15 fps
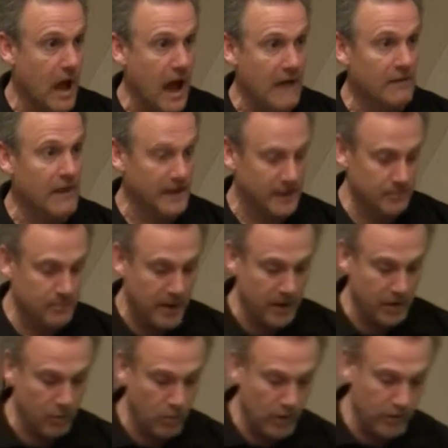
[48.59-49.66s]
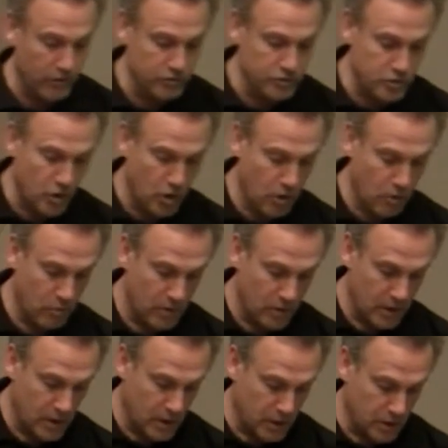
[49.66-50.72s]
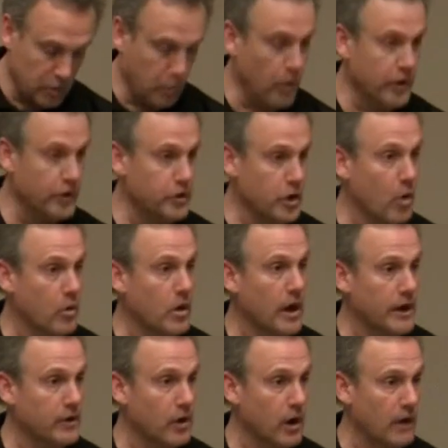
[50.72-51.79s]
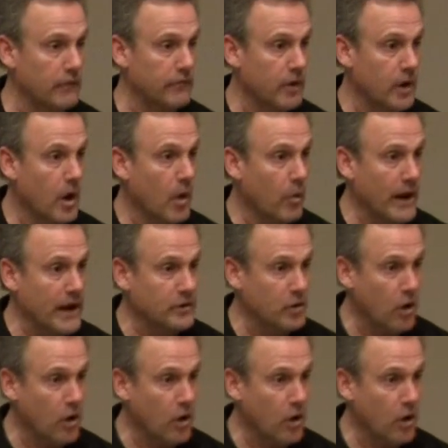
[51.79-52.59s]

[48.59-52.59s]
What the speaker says: I like it better where there's where you don't cut it off. What I